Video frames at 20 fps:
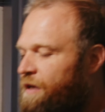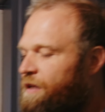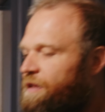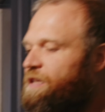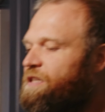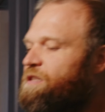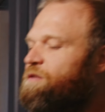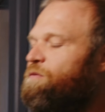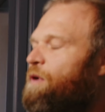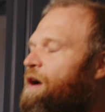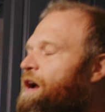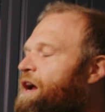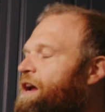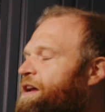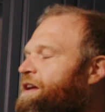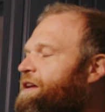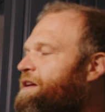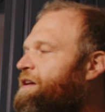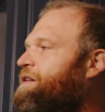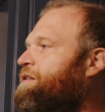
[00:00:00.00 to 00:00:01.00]
This is
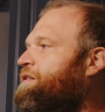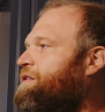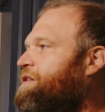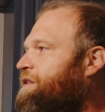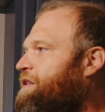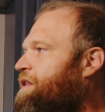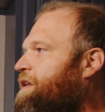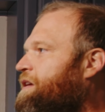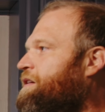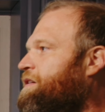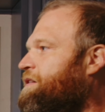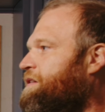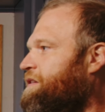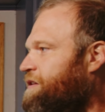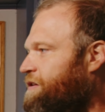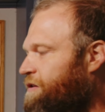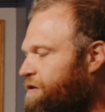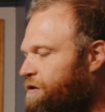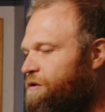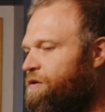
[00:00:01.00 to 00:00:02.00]
why yeah.
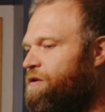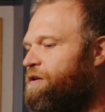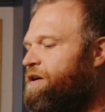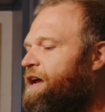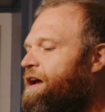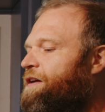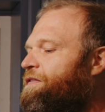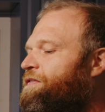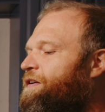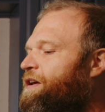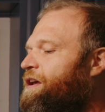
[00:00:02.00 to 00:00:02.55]
you go to a cafe